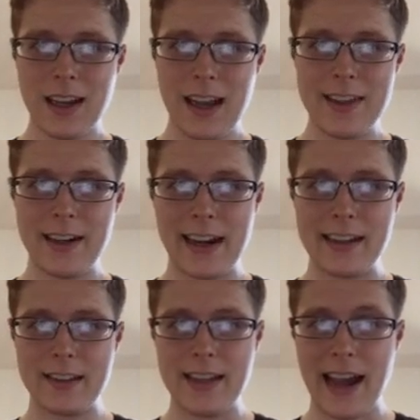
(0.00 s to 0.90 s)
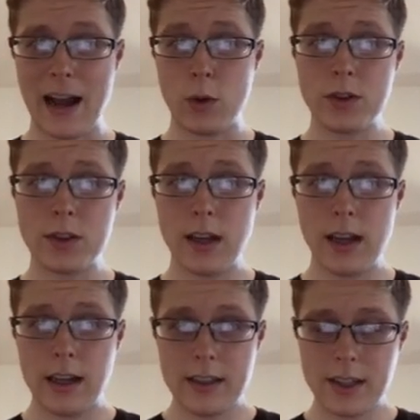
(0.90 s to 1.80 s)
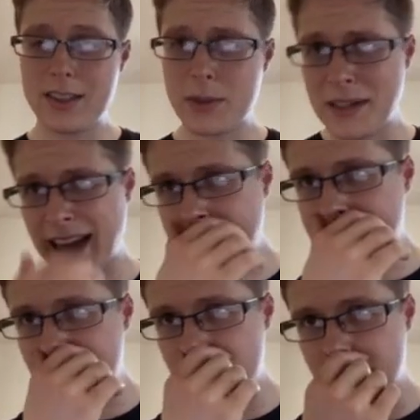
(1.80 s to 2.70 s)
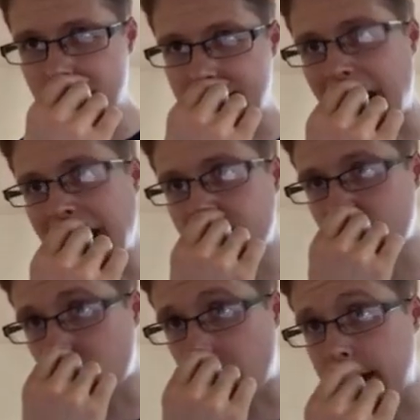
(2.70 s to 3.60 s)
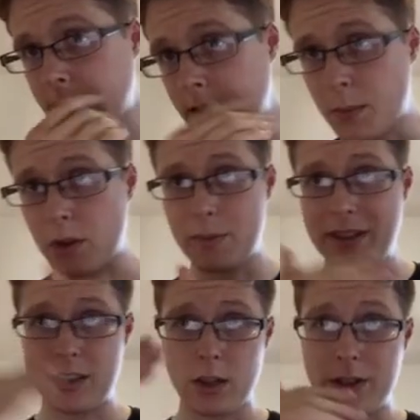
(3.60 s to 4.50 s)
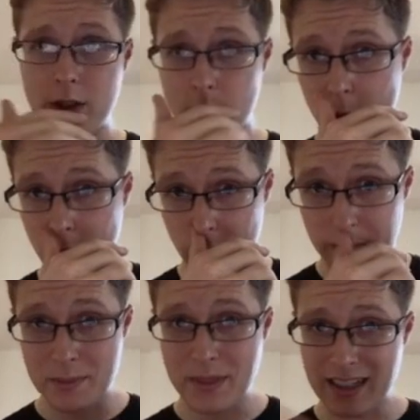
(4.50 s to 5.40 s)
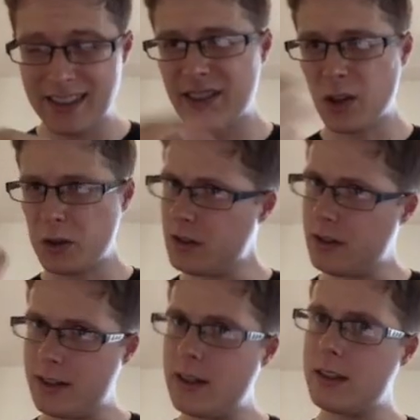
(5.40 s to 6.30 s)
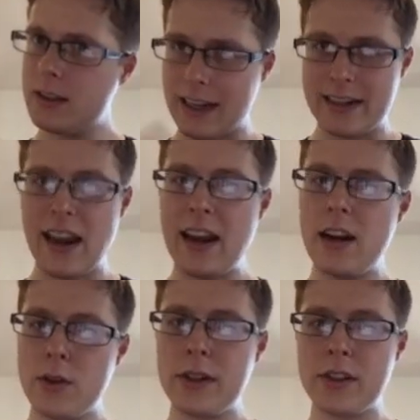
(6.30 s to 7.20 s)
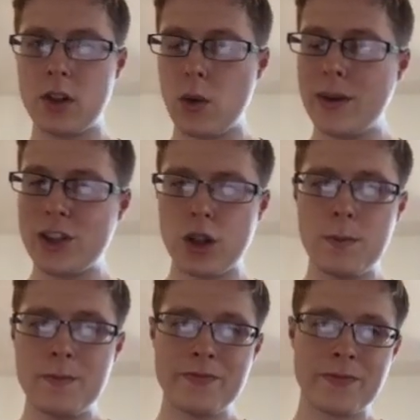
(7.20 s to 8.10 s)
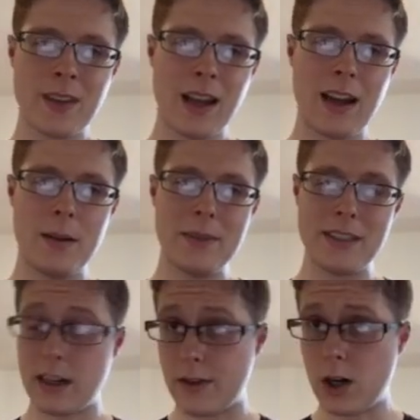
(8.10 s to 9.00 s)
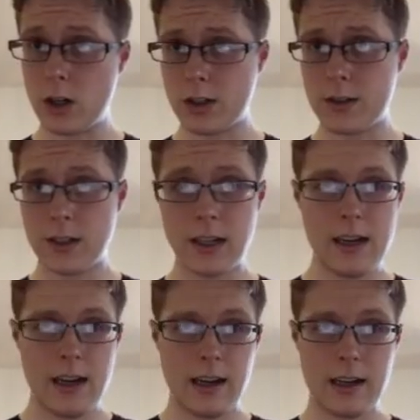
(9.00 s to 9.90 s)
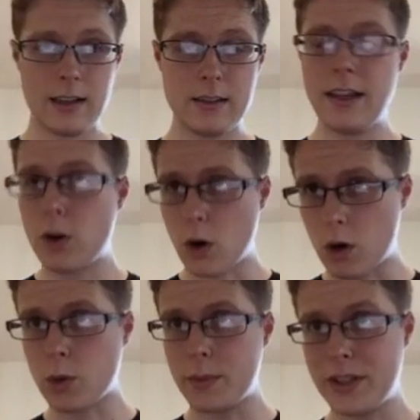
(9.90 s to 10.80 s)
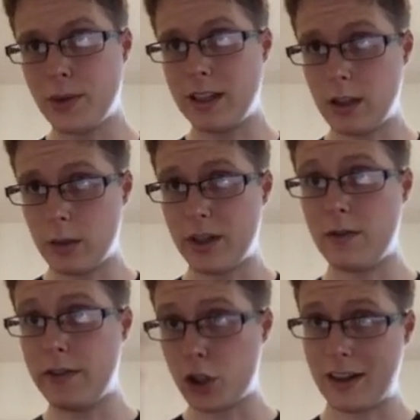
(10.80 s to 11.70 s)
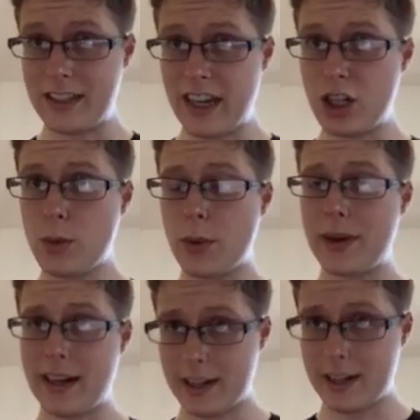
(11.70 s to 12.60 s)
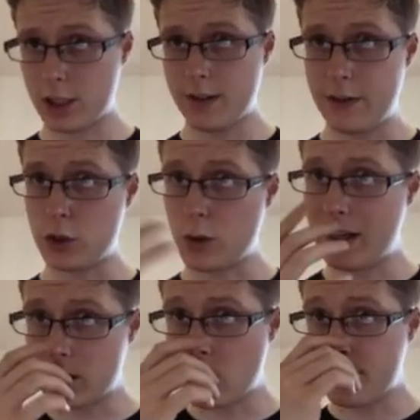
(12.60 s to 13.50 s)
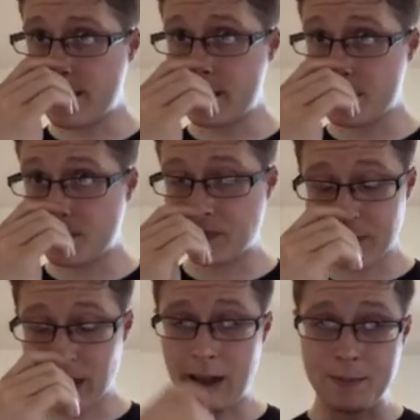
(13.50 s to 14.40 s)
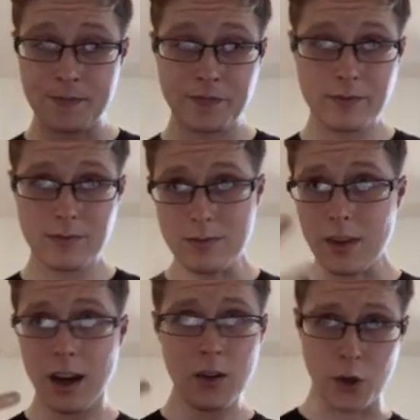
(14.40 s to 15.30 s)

and then it has the outs. So it kind of tries to put them in sequential order, but because these aren't like natively sequential, it's kind of hard. Later on, we'll be doing a little bit on visualization where we can actually visualize all of this, the